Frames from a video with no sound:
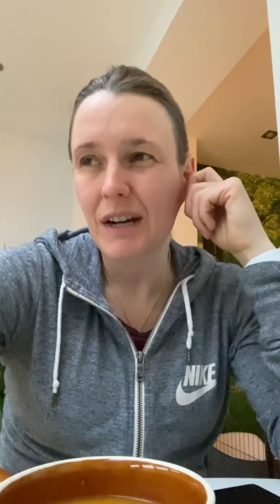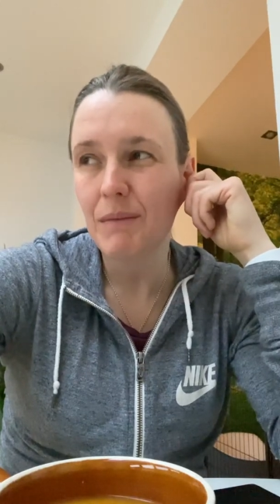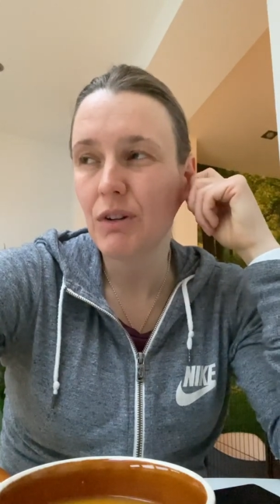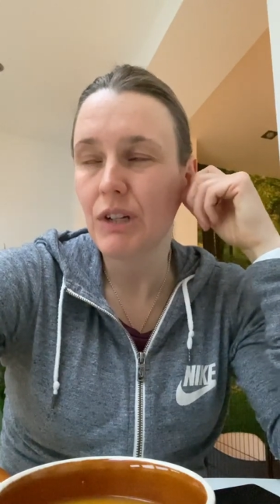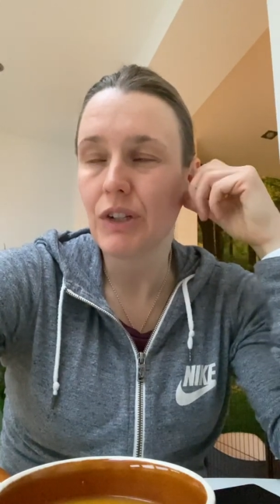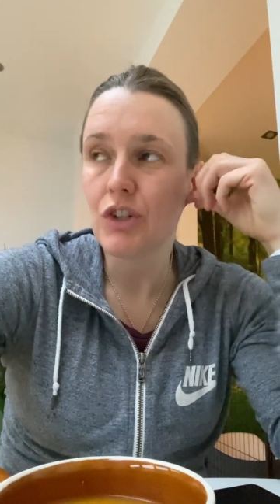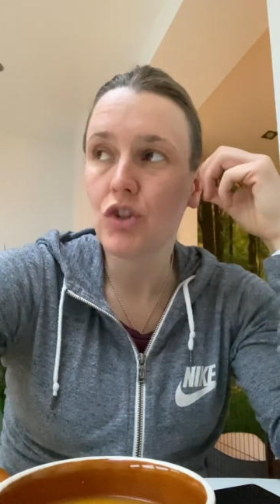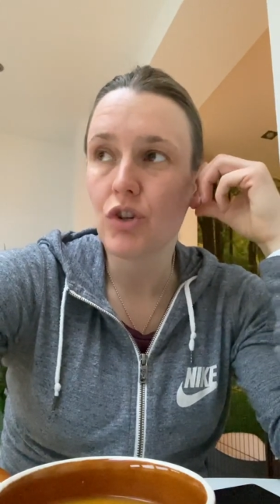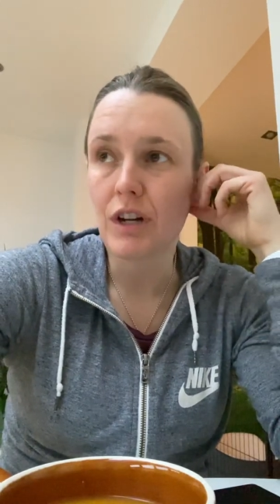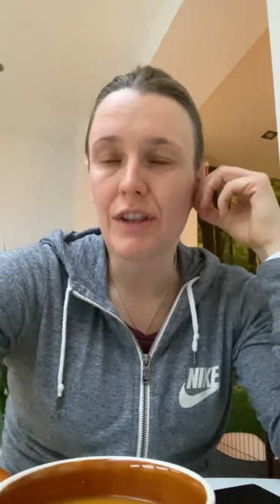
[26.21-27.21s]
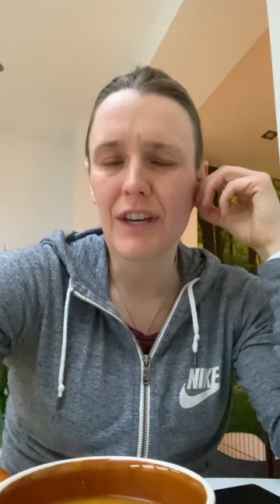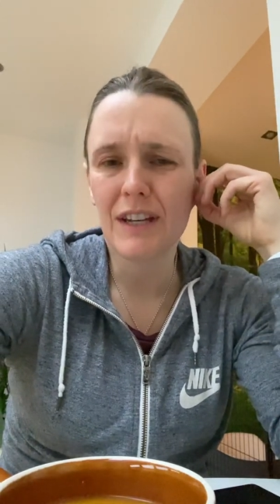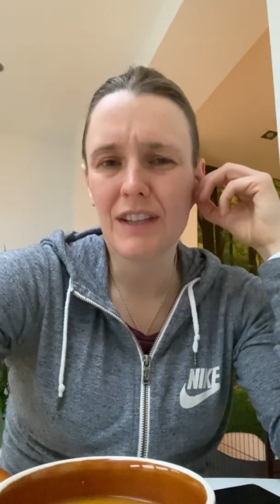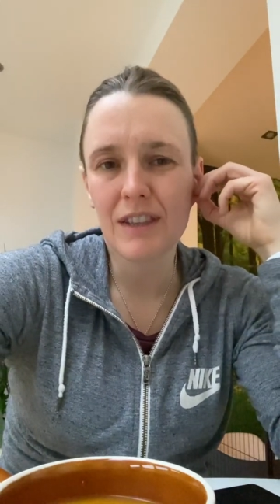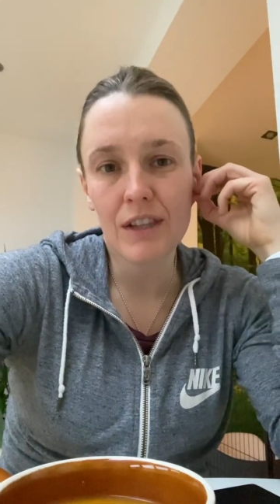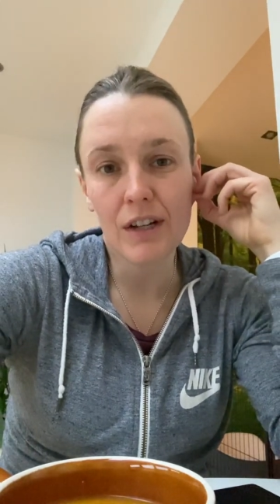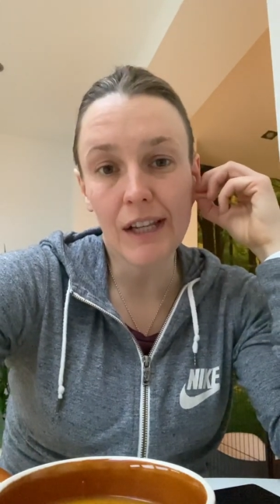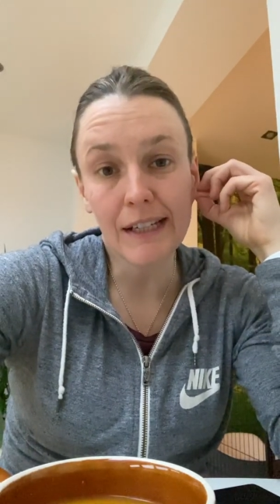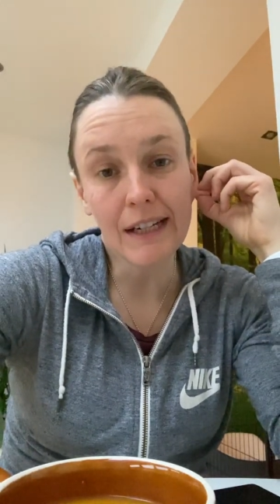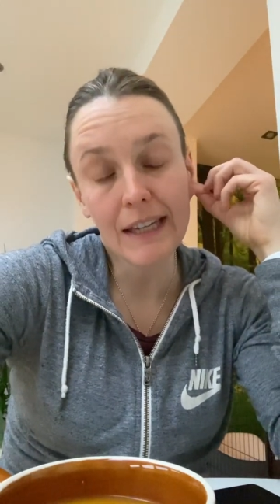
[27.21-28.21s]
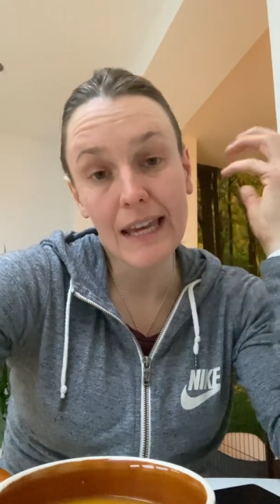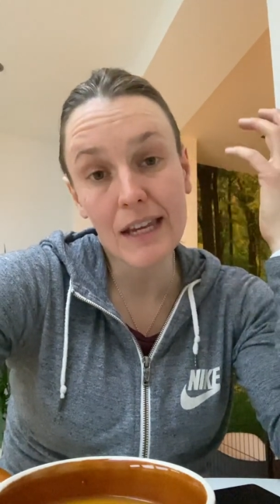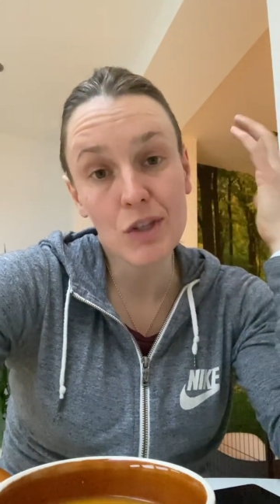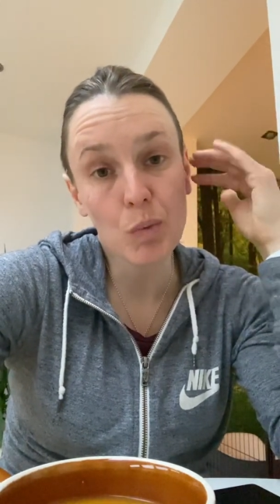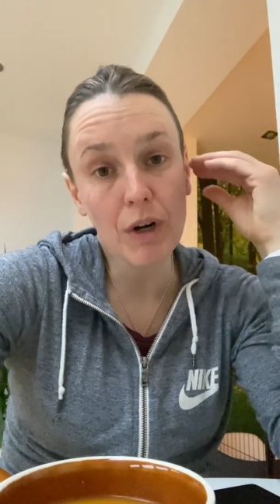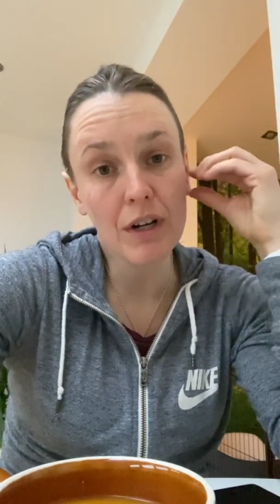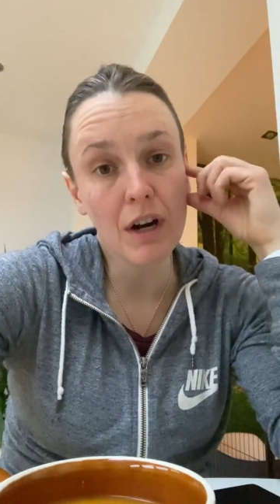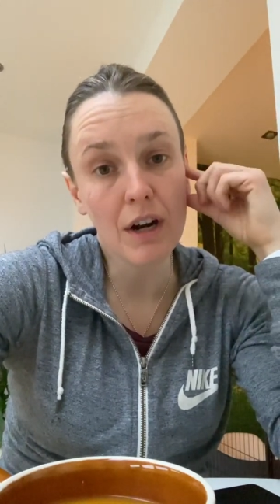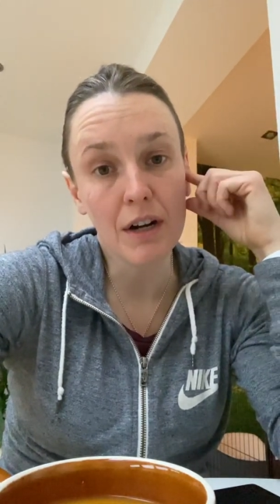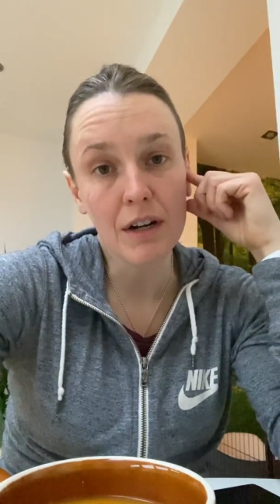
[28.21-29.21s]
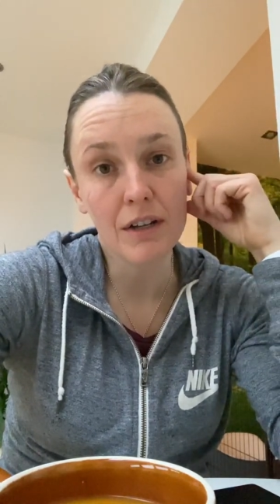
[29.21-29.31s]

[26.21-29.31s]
I'm not really sure, I think they're like a caseworker,